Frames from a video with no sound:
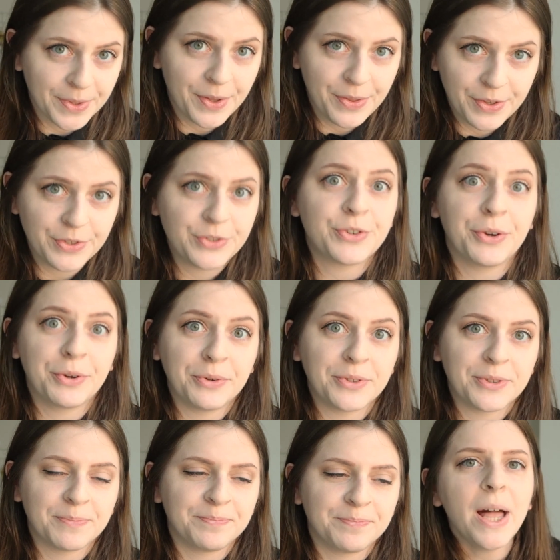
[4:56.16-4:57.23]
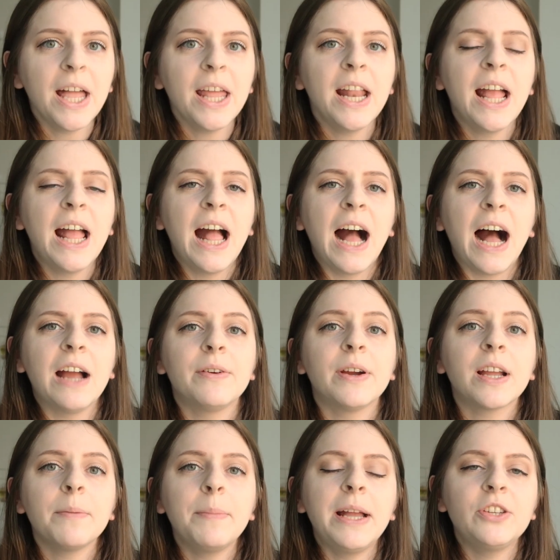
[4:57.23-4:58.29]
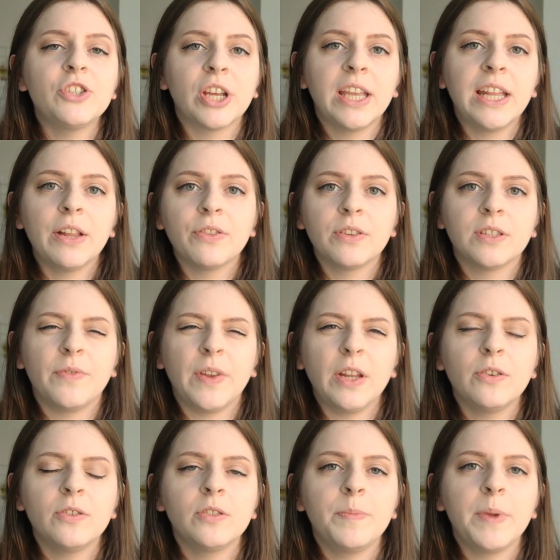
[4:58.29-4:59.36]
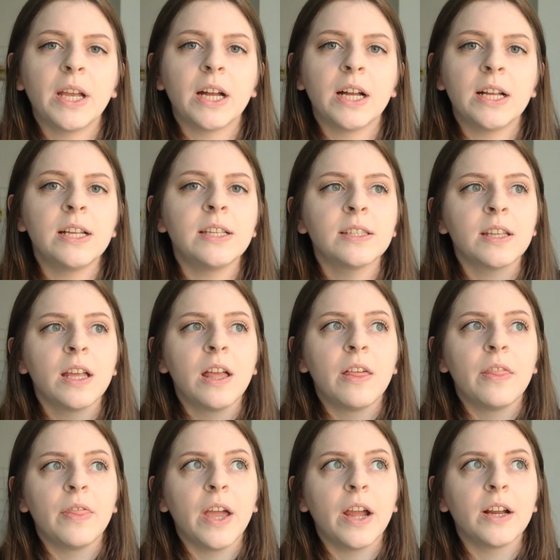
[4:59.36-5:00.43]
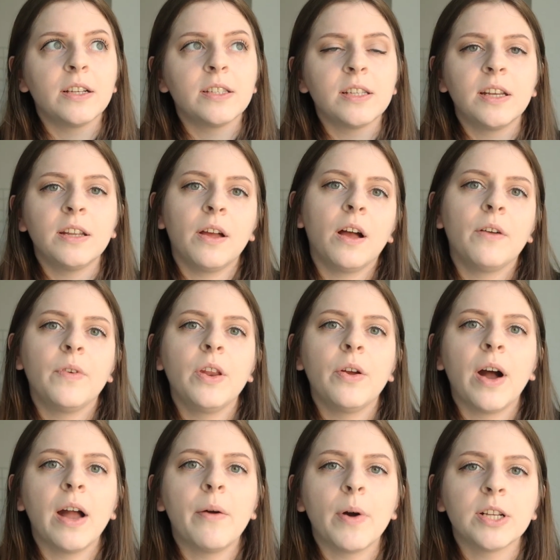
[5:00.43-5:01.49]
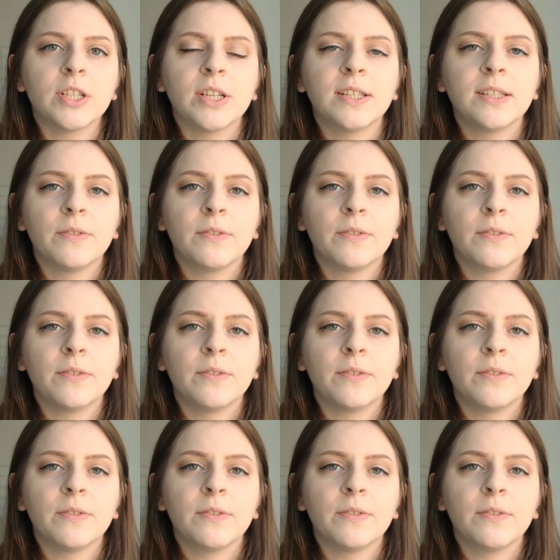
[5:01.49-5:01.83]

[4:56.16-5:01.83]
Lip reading: the struggles. But I recommend checking out those videos because there's a video I watched,